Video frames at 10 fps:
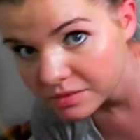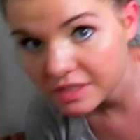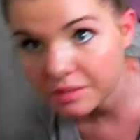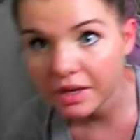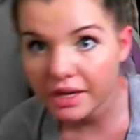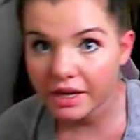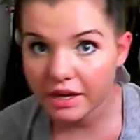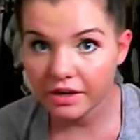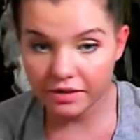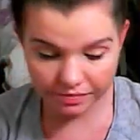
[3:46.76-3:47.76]
See my
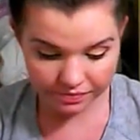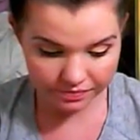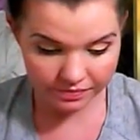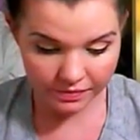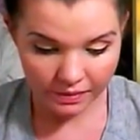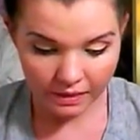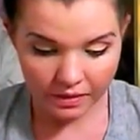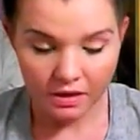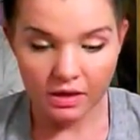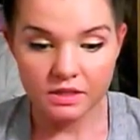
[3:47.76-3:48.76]
hair.
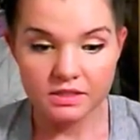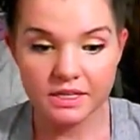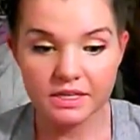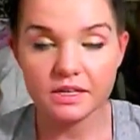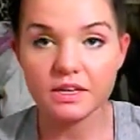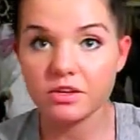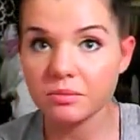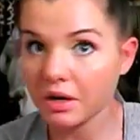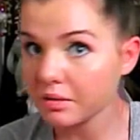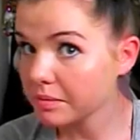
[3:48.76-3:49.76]
Take
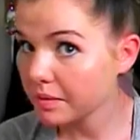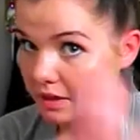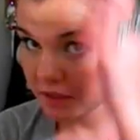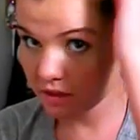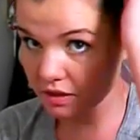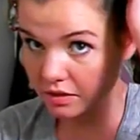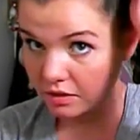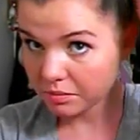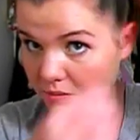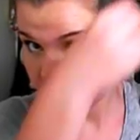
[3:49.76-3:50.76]
another bobby pin
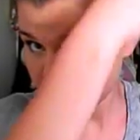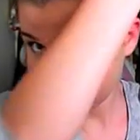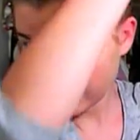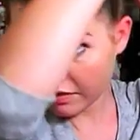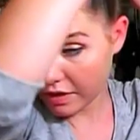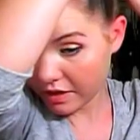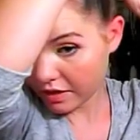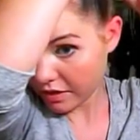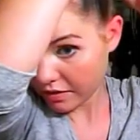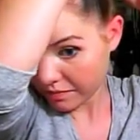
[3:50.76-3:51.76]
and I'll put it right
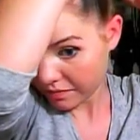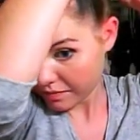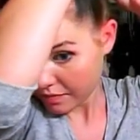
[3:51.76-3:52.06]
here.